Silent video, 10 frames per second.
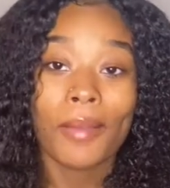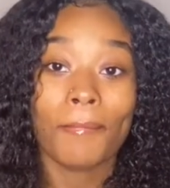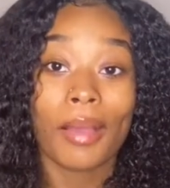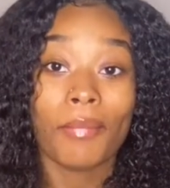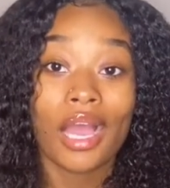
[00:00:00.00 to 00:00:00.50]

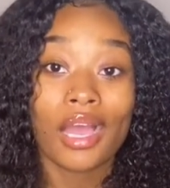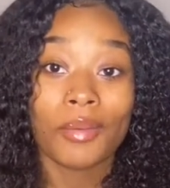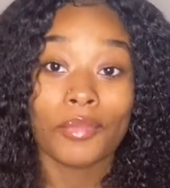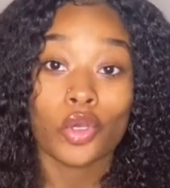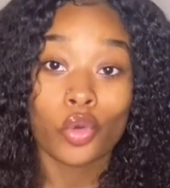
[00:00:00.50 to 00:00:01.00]
my
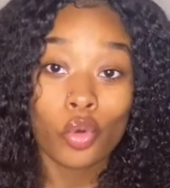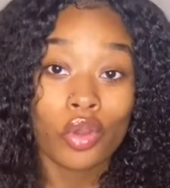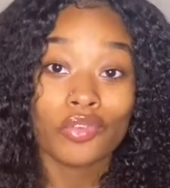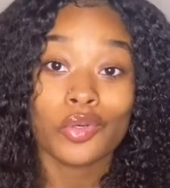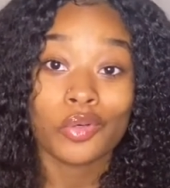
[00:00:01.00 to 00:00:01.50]
mom
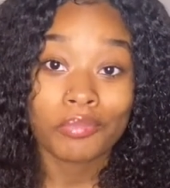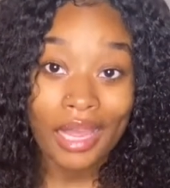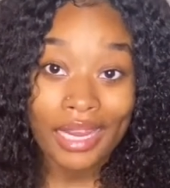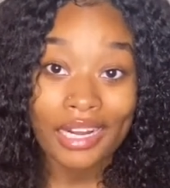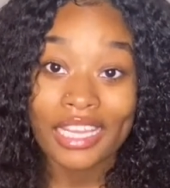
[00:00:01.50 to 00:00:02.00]
cornrowed my hair.